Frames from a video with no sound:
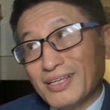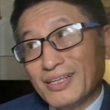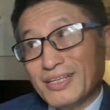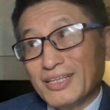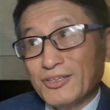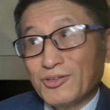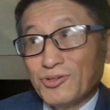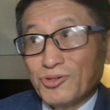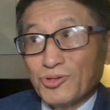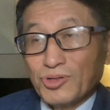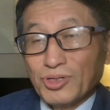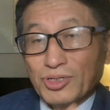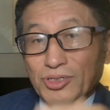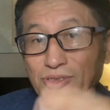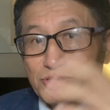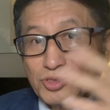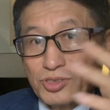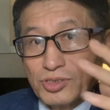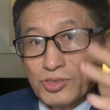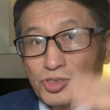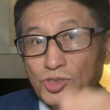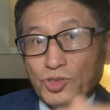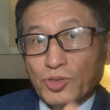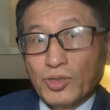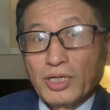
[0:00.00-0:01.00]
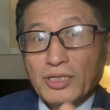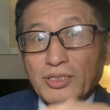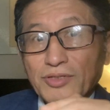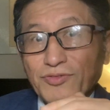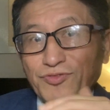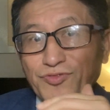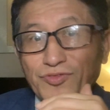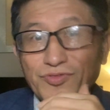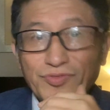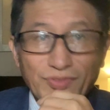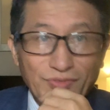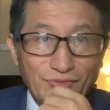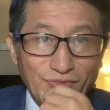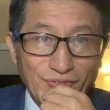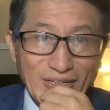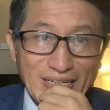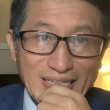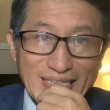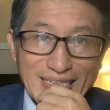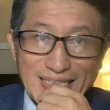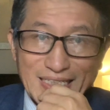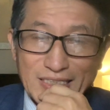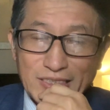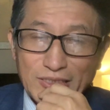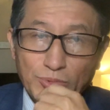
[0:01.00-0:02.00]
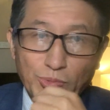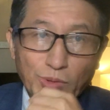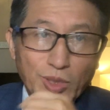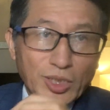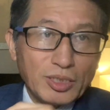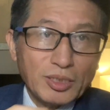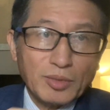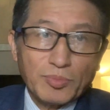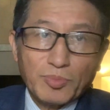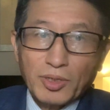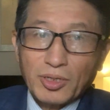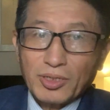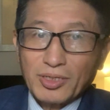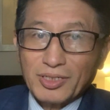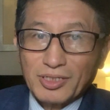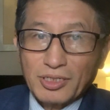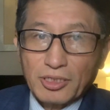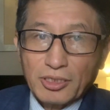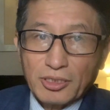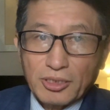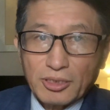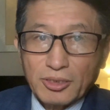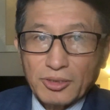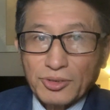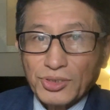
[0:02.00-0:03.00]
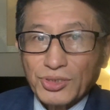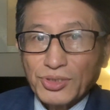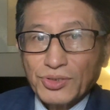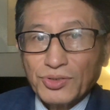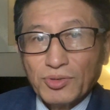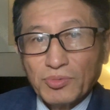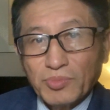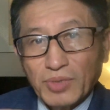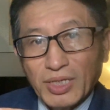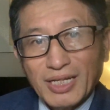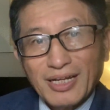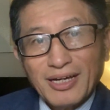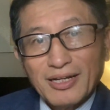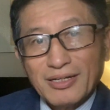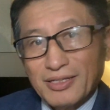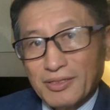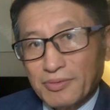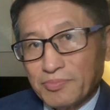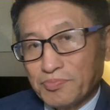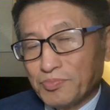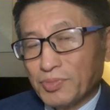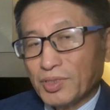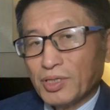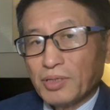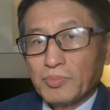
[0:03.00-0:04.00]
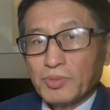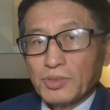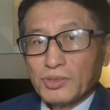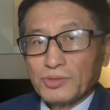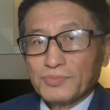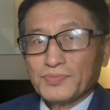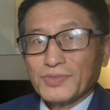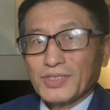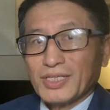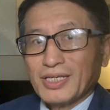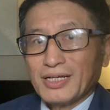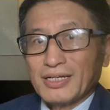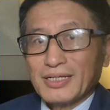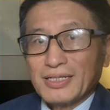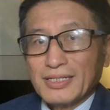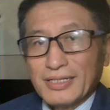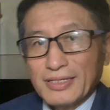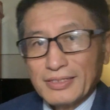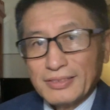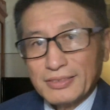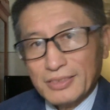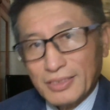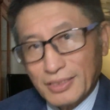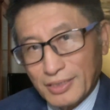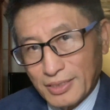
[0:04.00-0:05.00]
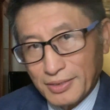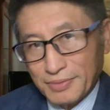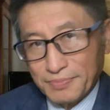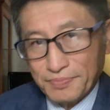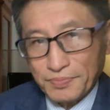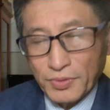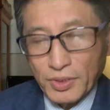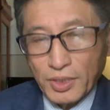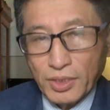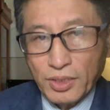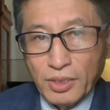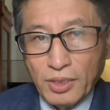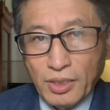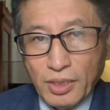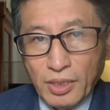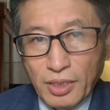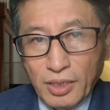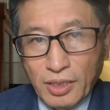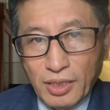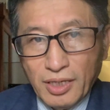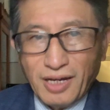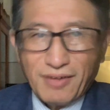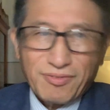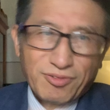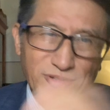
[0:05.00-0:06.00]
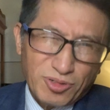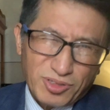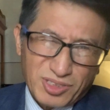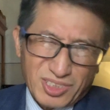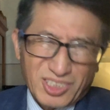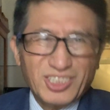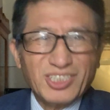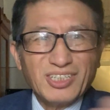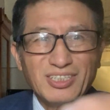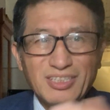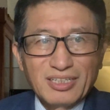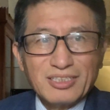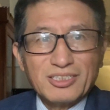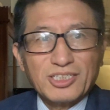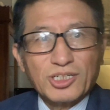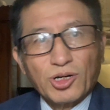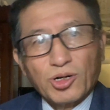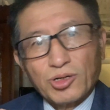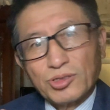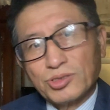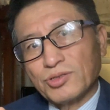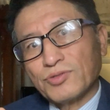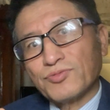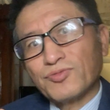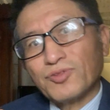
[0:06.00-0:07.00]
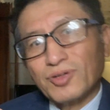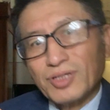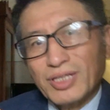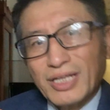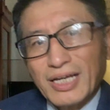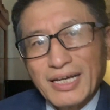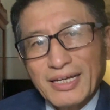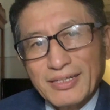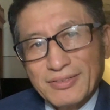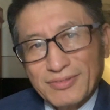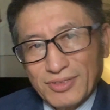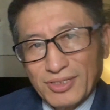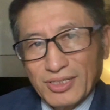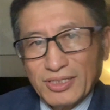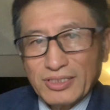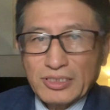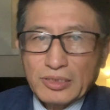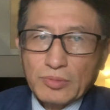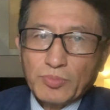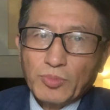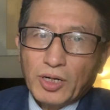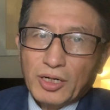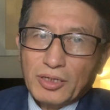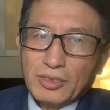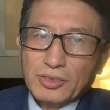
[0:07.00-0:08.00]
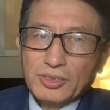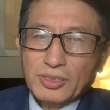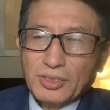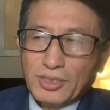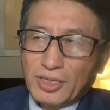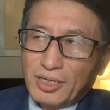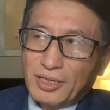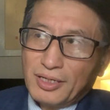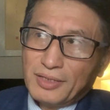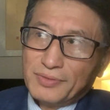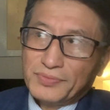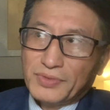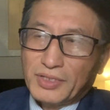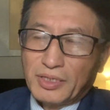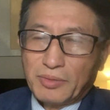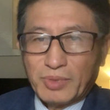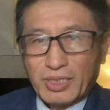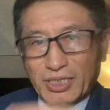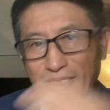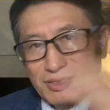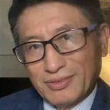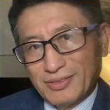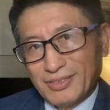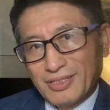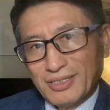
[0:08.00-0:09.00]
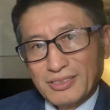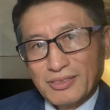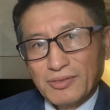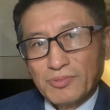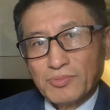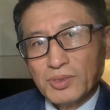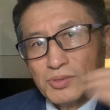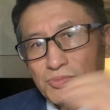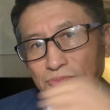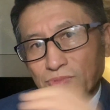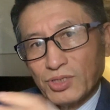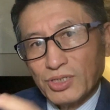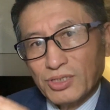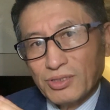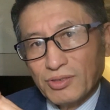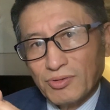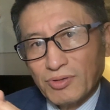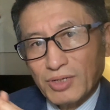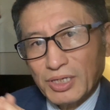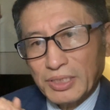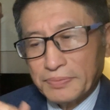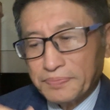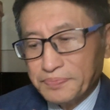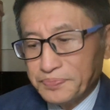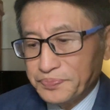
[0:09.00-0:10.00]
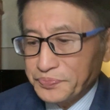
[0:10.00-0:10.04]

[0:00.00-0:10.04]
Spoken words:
you're trying to find a spreader bar in a hurry, you may not be able to get it in time. Of course, GE charge you for that. It's smart. I mean, that's a win-win, right?